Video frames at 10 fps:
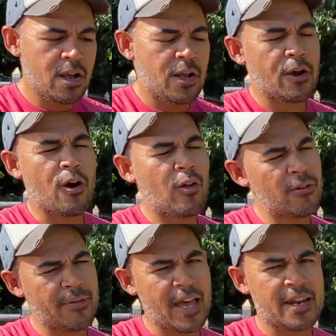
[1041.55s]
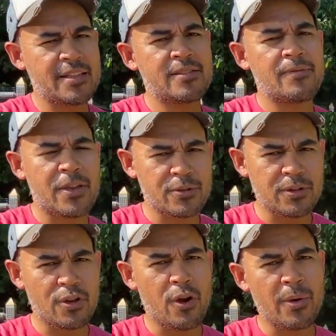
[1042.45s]
like all of that is eventually
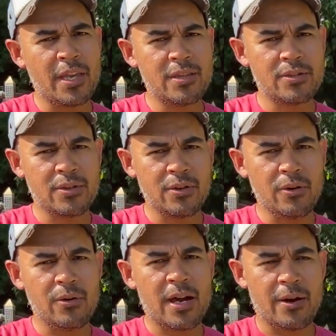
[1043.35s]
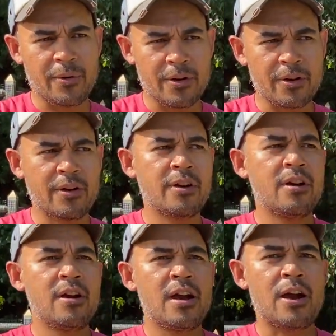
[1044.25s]
going into our
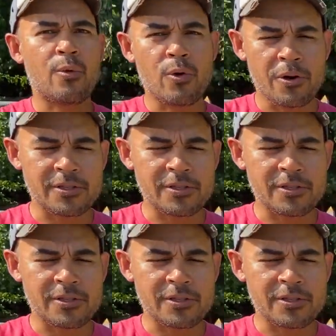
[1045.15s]
water